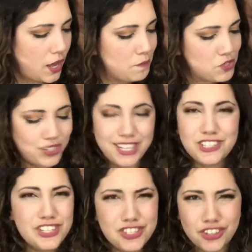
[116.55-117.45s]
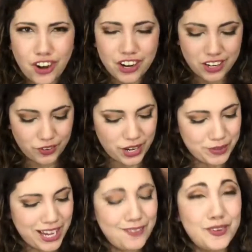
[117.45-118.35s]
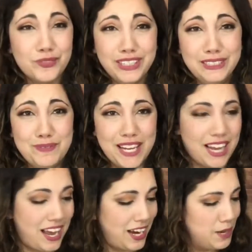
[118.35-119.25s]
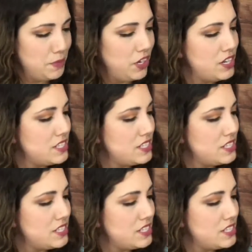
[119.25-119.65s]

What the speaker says: So let's just start. Okay, we have a really big item here.